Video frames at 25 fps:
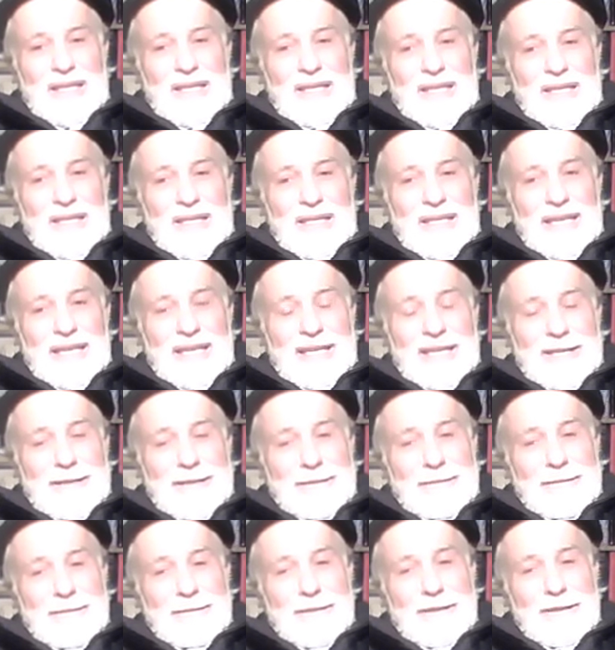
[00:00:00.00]
the
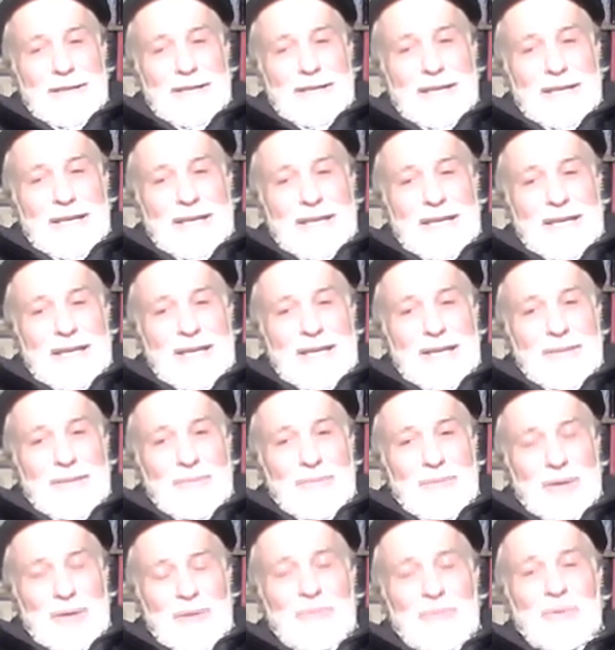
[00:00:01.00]

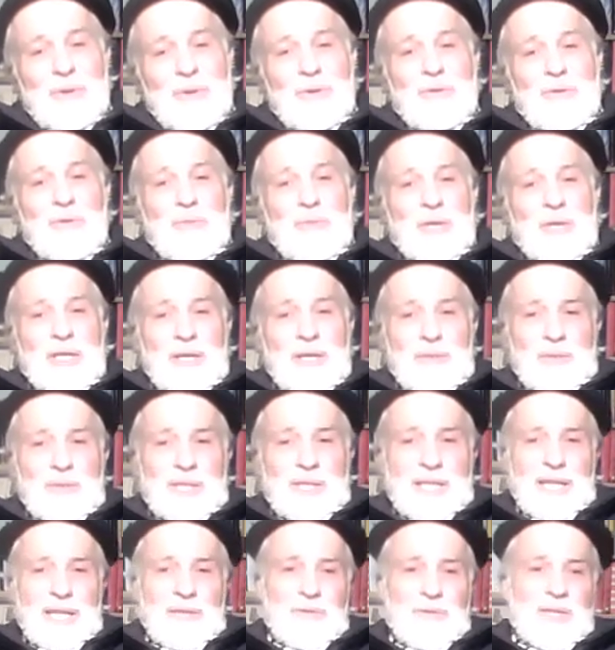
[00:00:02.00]
people who become
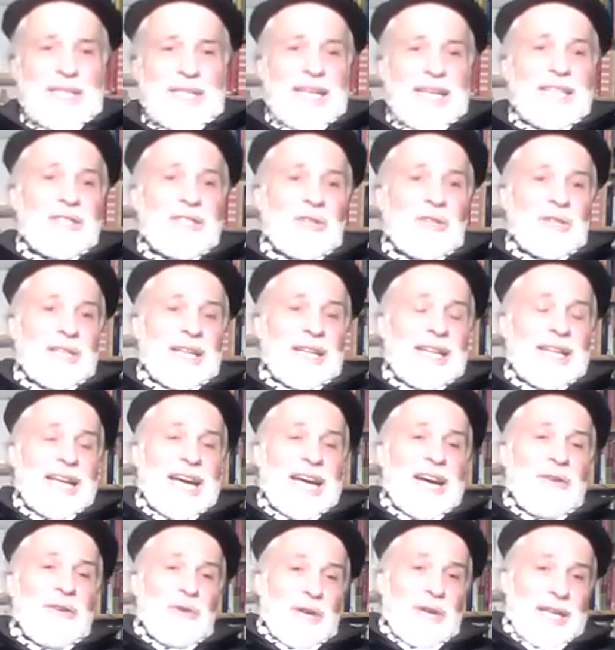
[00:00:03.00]
self-centered and
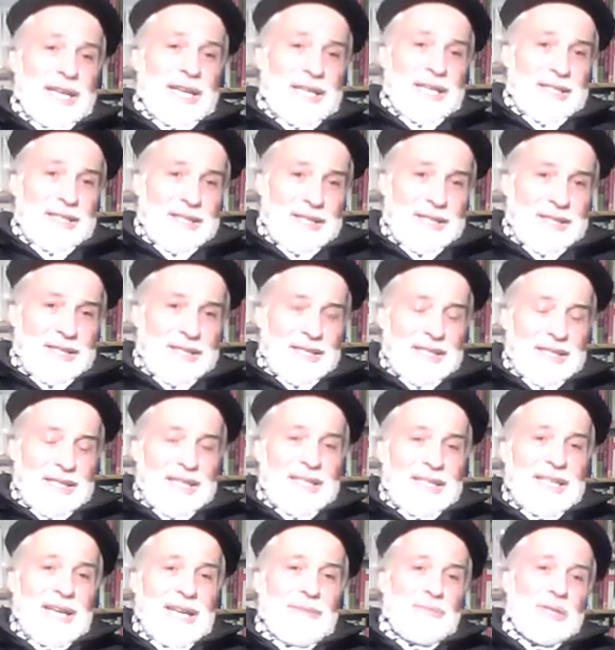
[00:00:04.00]
arrogant,
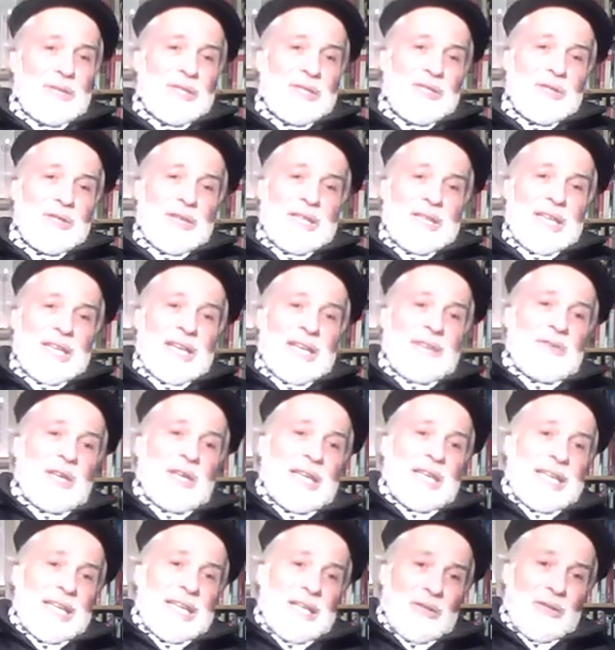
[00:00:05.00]
that means they have an
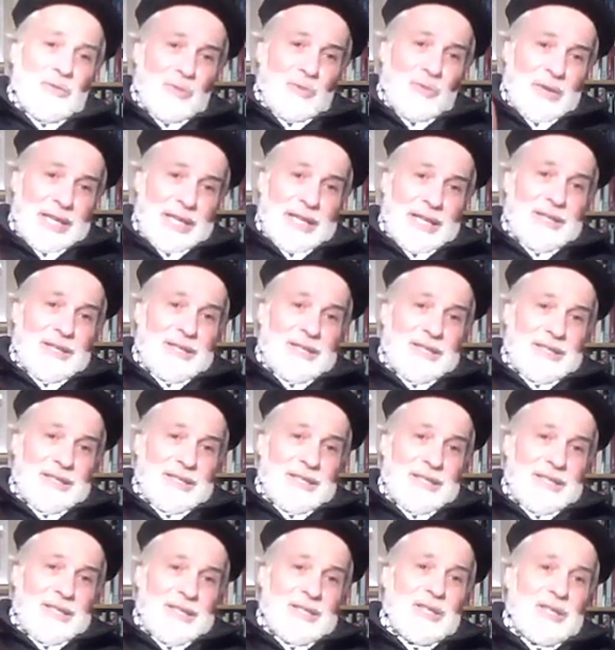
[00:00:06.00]
ill will,
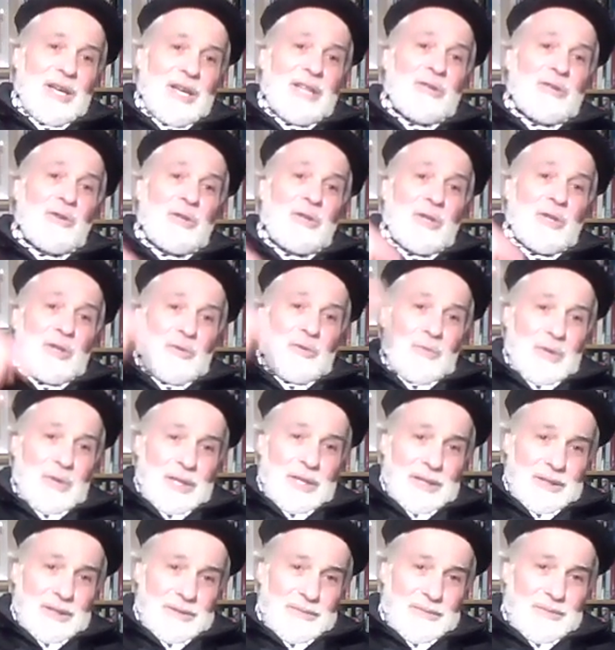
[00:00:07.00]
not good
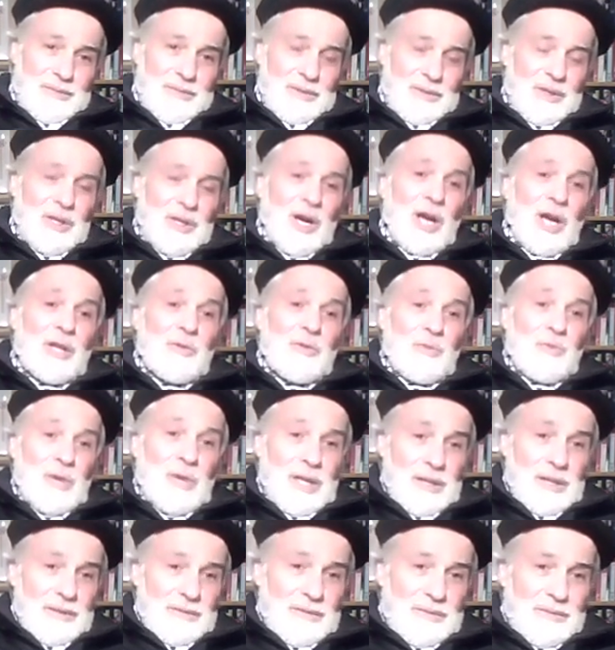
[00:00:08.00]
will, God
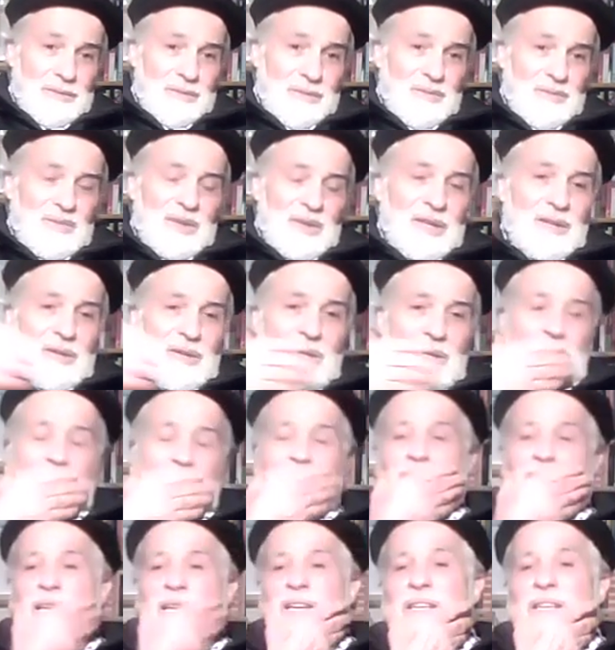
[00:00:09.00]
will.
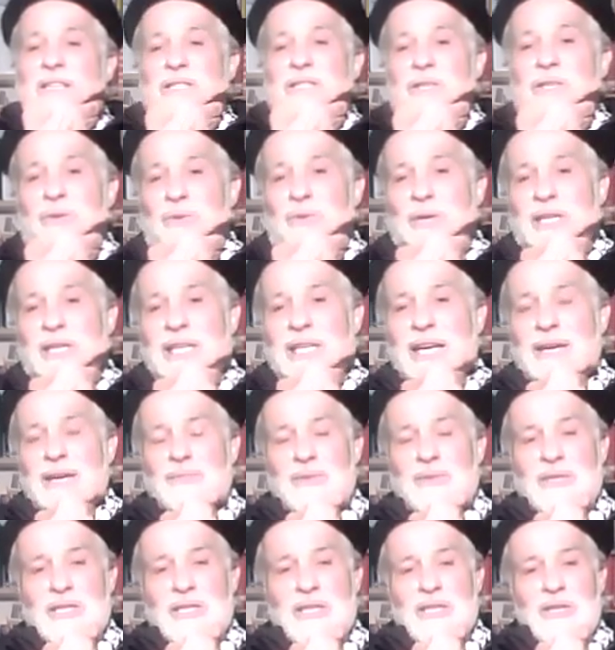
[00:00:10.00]
Okay, so what
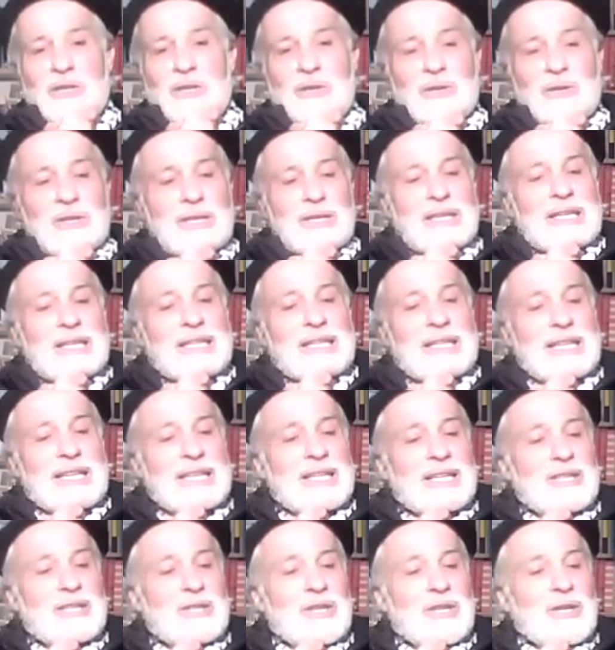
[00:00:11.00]
happens,
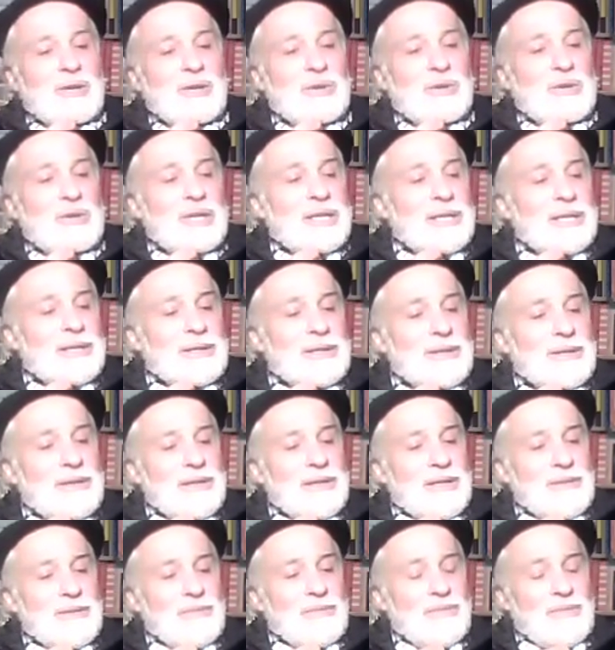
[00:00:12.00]
there,
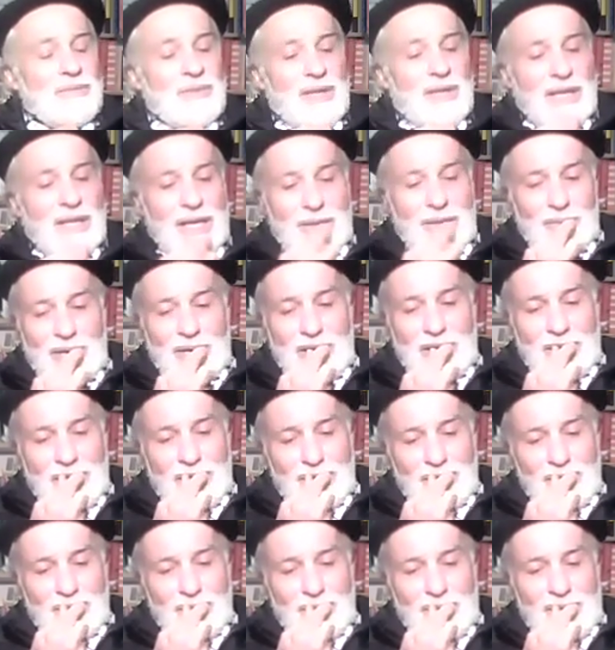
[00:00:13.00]
they become